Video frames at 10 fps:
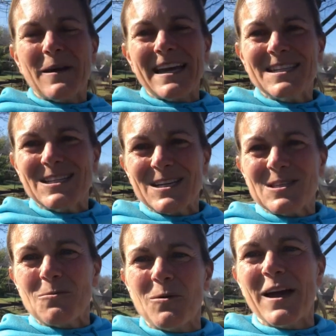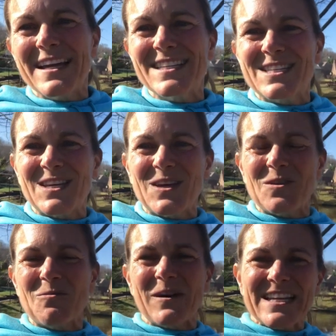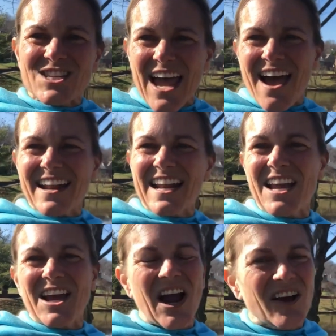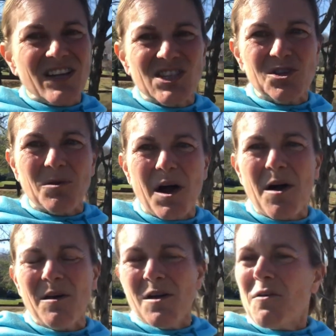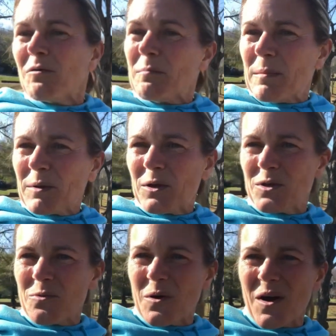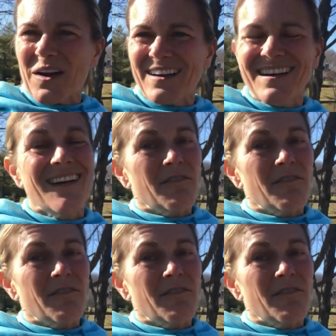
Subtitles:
We just want to reach out and encourage you all. Remember who you are.